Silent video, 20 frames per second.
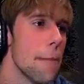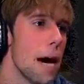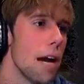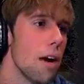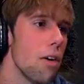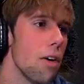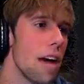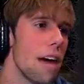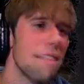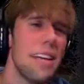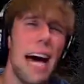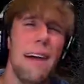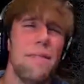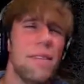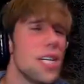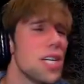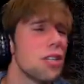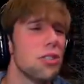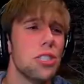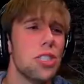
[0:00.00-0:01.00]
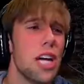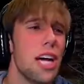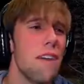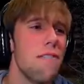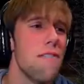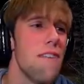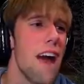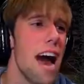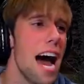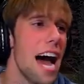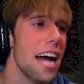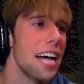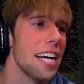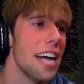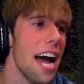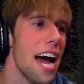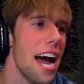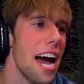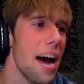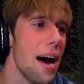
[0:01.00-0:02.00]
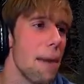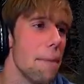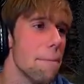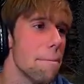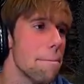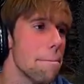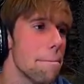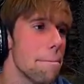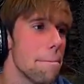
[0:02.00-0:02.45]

I don't have time for your shit right now.